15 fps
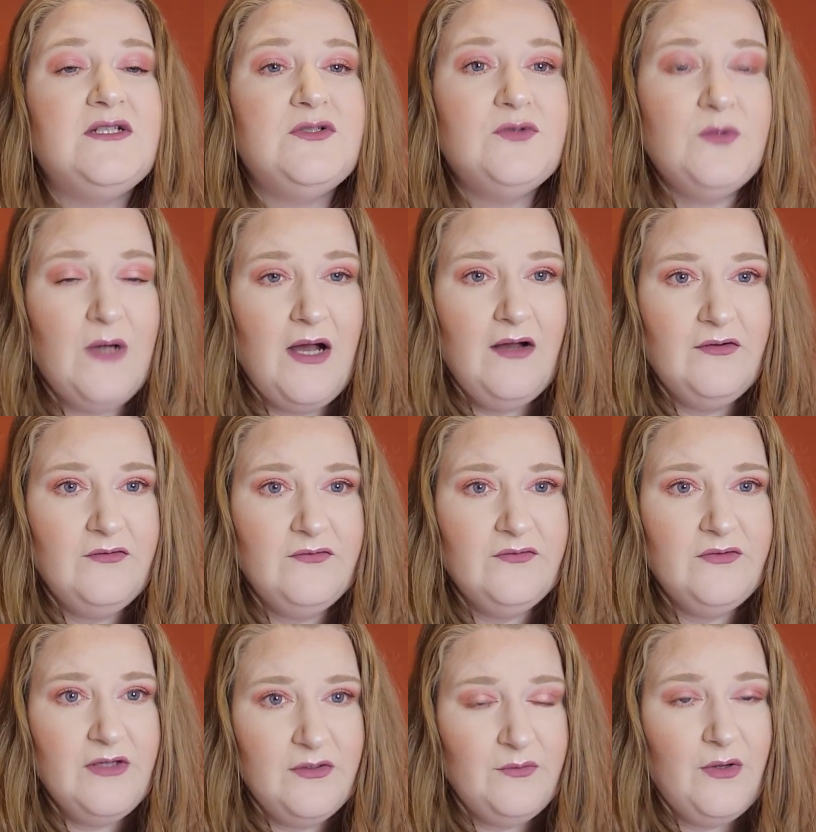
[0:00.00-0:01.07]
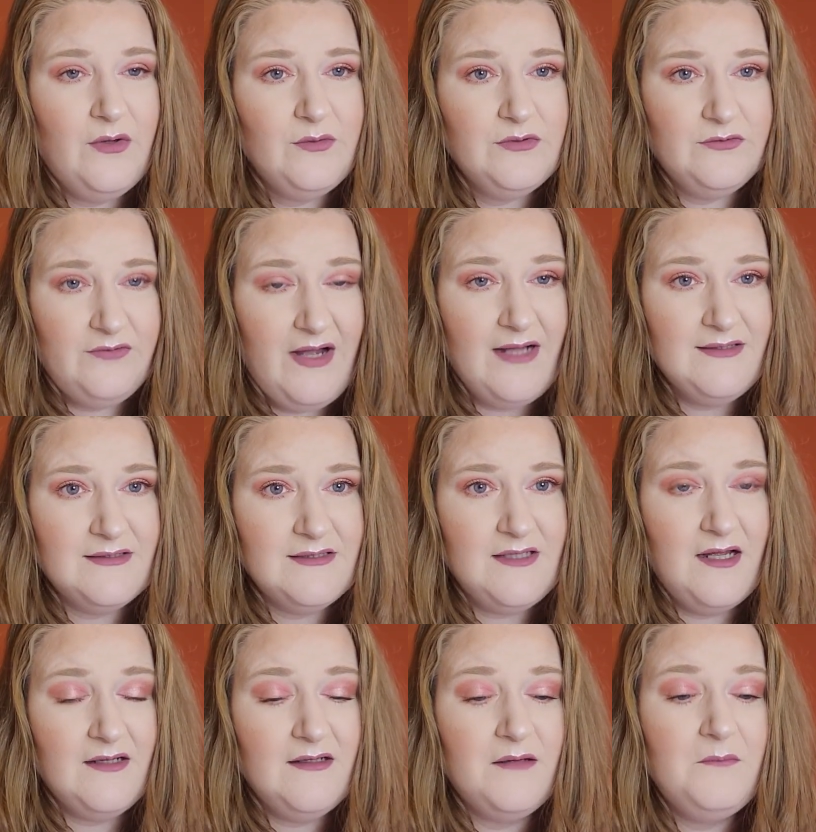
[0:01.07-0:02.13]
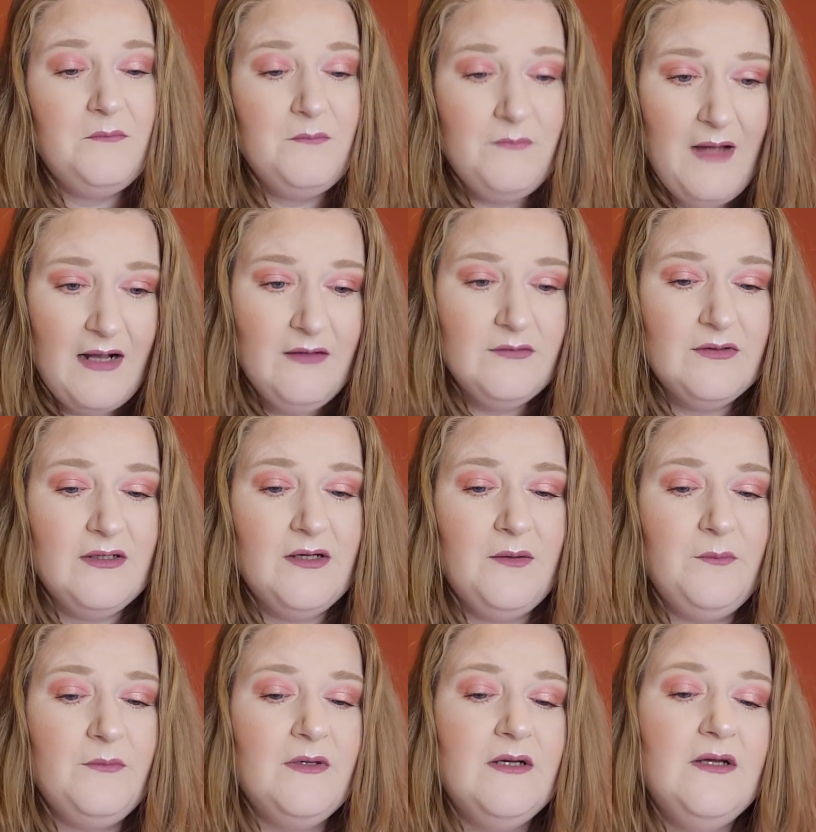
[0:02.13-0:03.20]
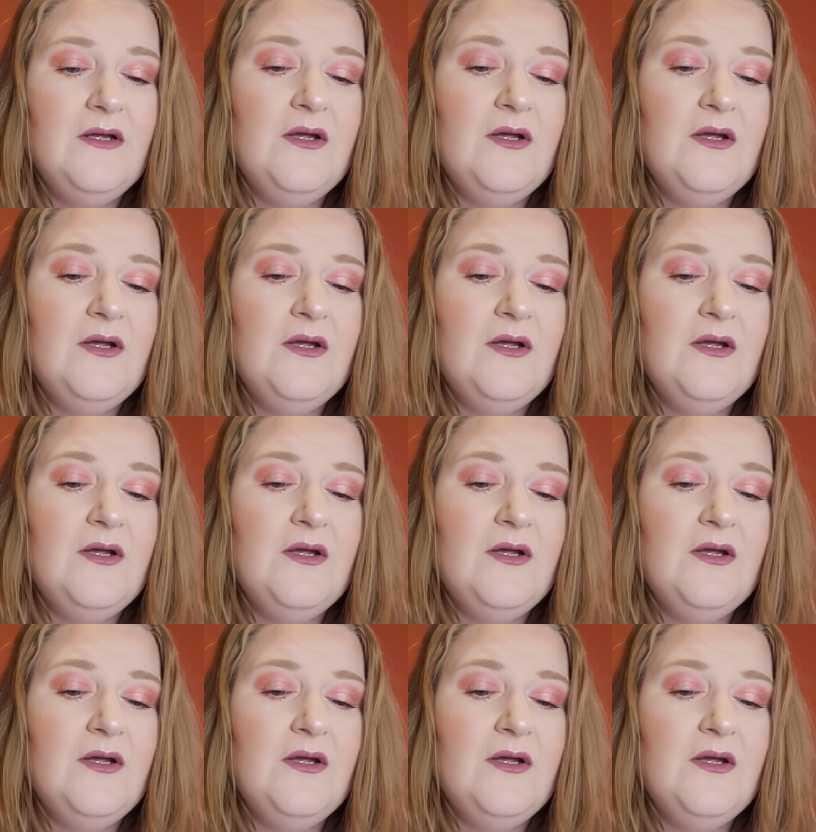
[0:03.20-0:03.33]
12-year-old grandson, Malcolm,